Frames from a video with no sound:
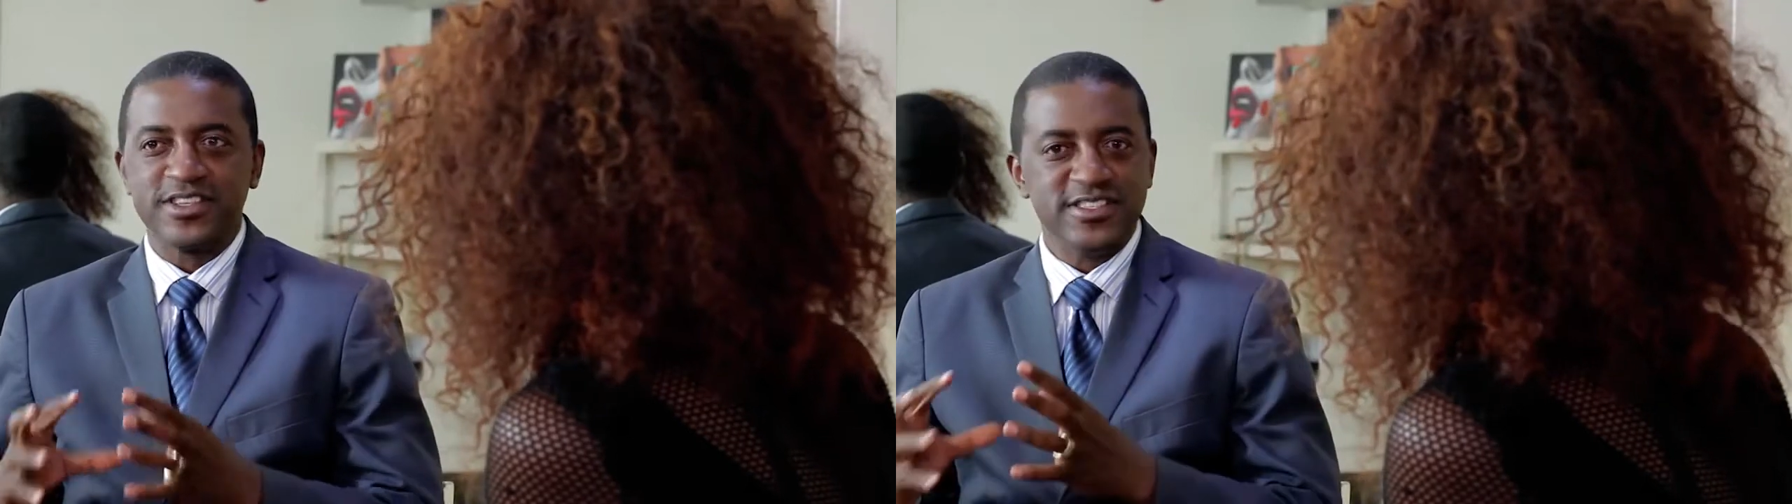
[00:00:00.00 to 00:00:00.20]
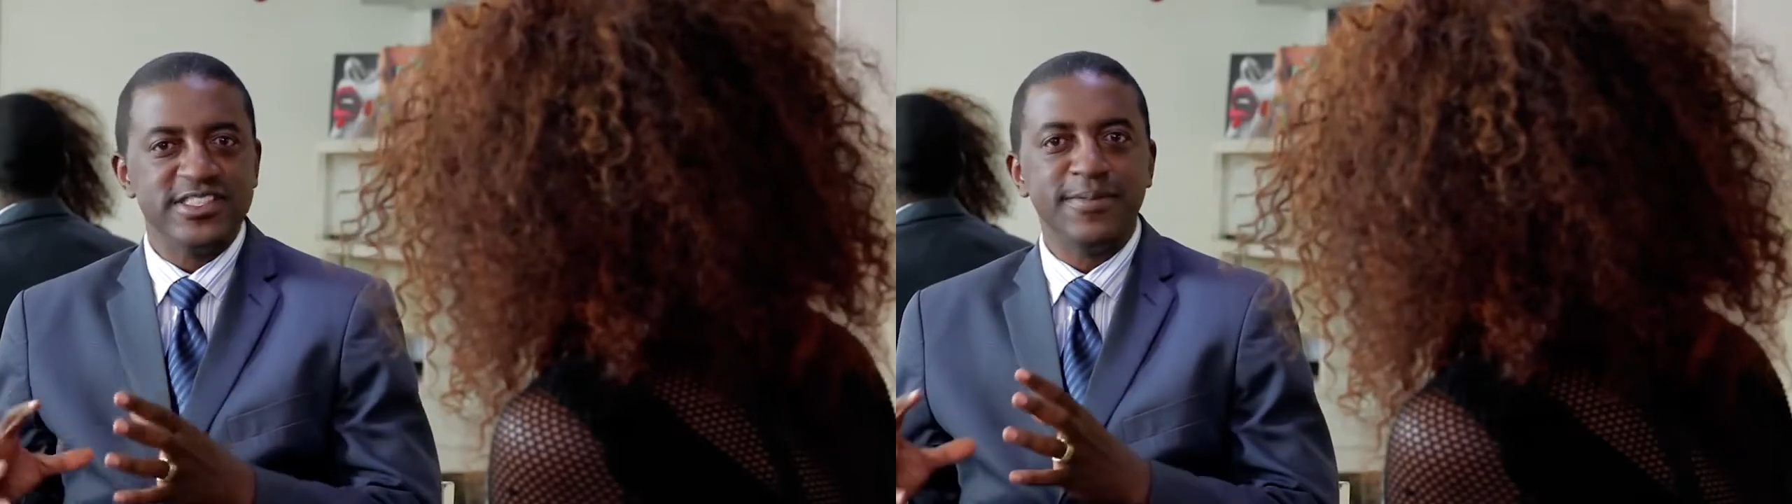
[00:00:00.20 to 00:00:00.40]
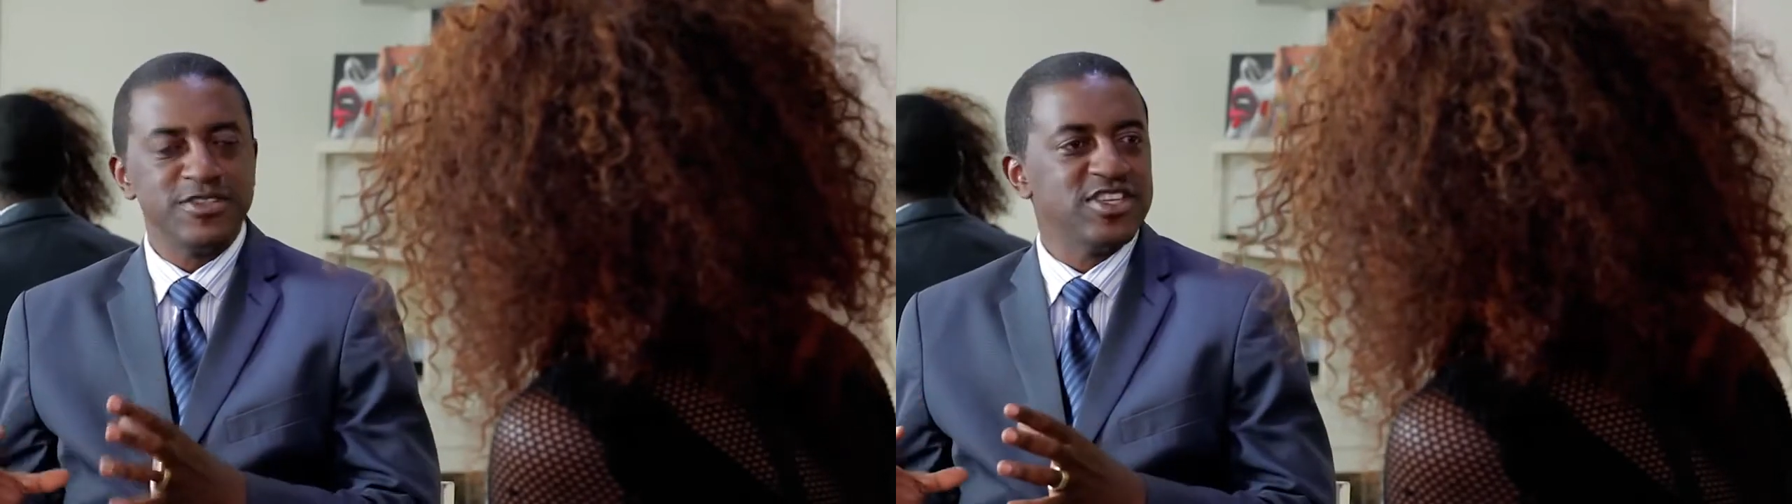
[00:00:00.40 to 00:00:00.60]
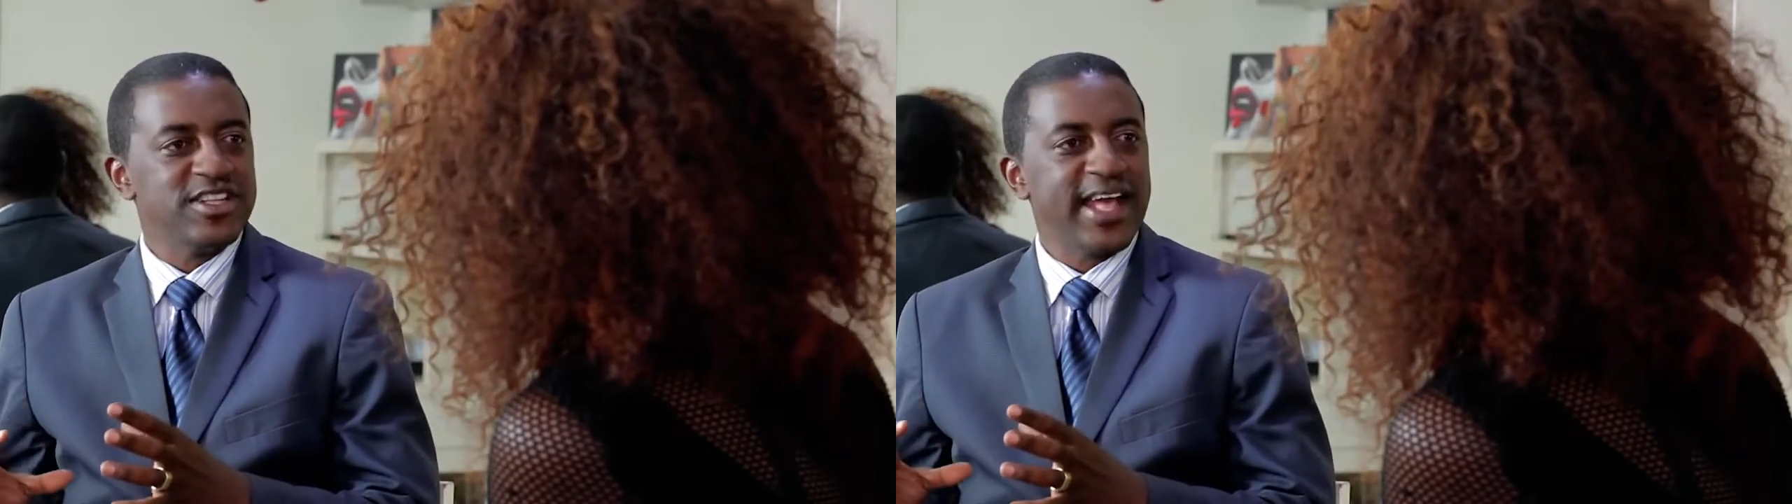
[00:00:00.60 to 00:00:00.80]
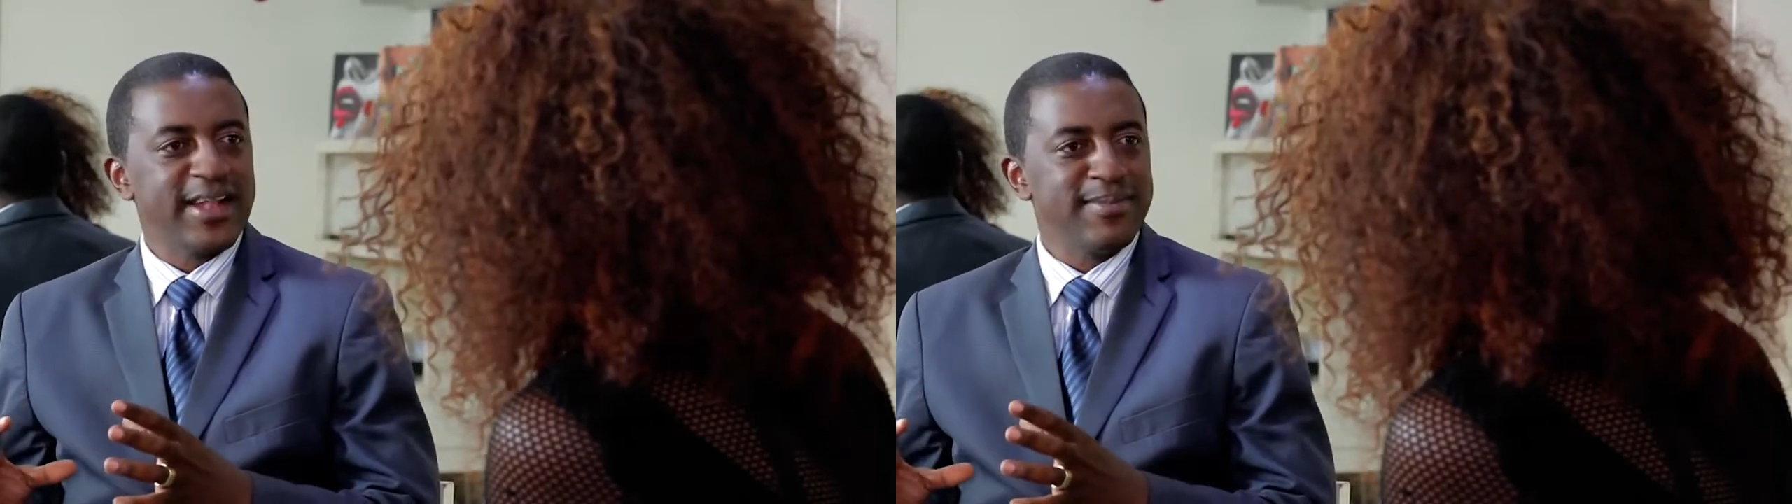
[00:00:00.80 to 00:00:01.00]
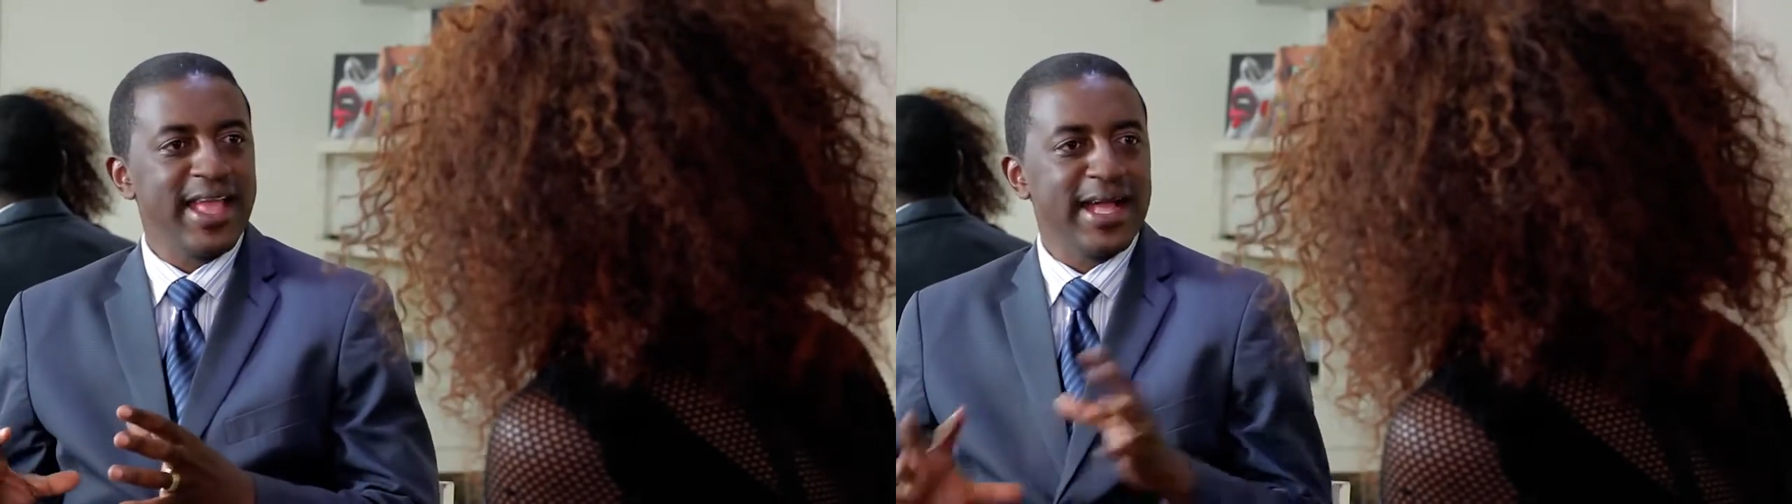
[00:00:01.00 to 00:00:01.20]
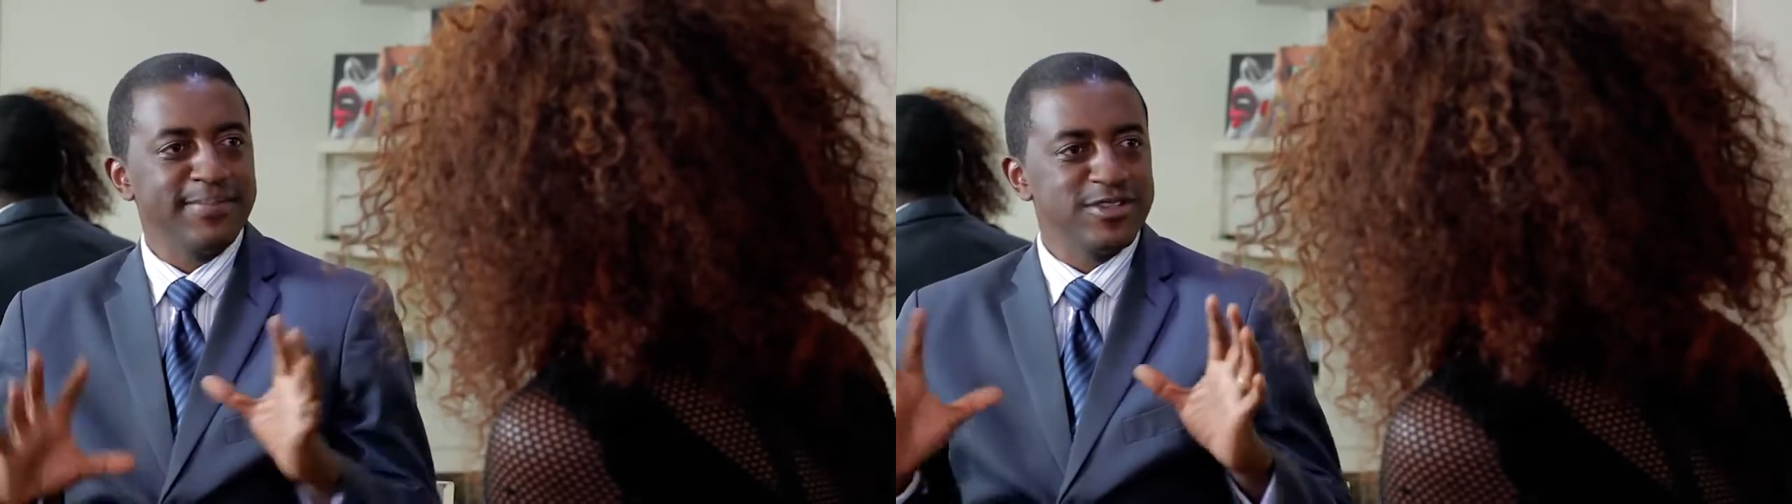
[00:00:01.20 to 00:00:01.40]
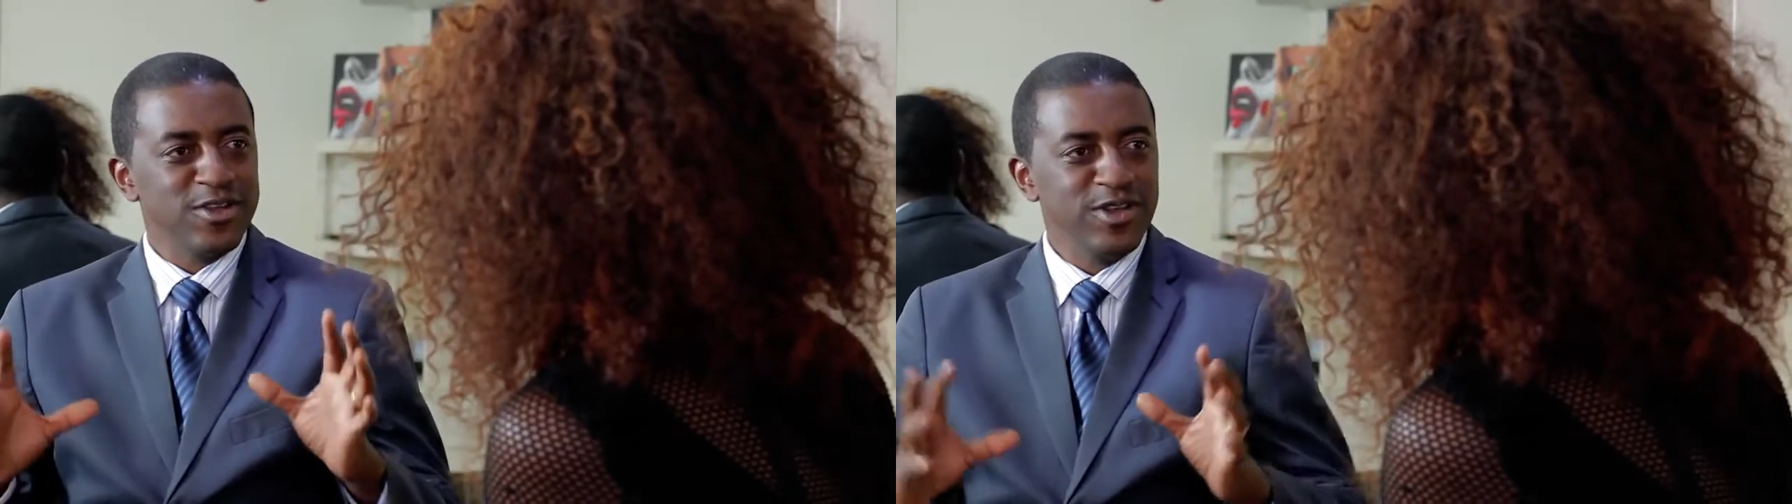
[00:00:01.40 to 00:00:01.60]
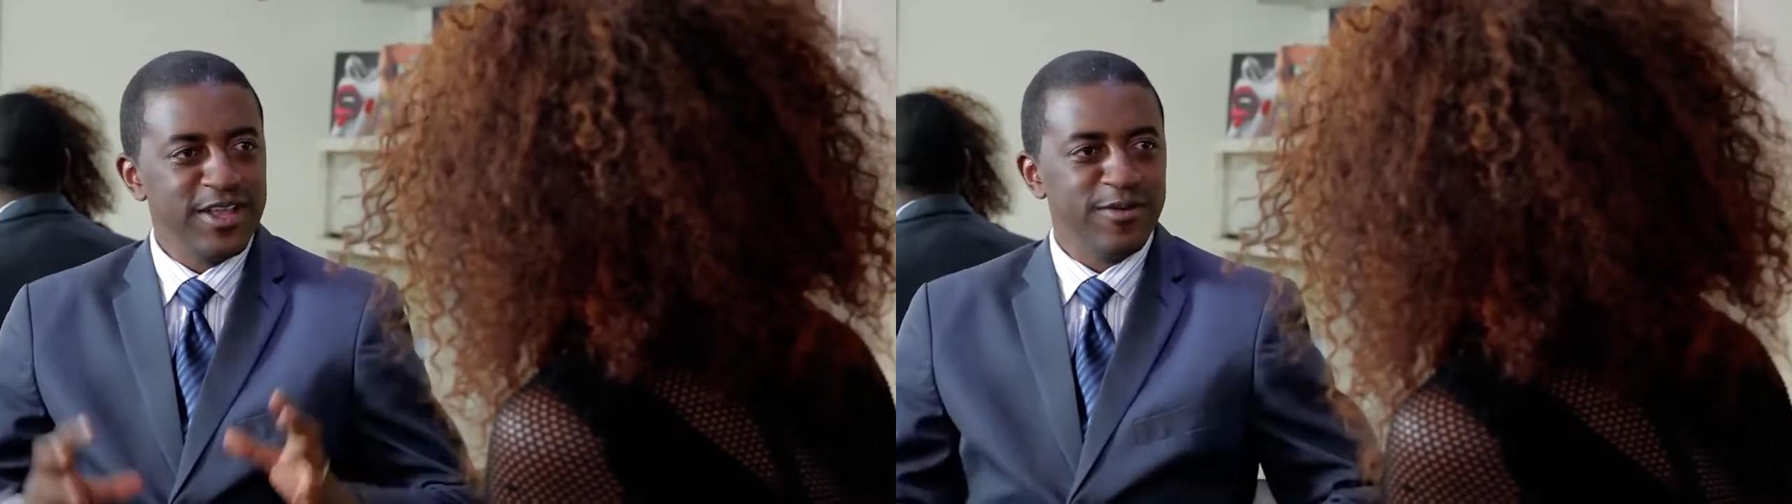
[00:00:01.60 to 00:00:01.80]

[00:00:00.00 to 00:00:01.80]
conception that makeup is only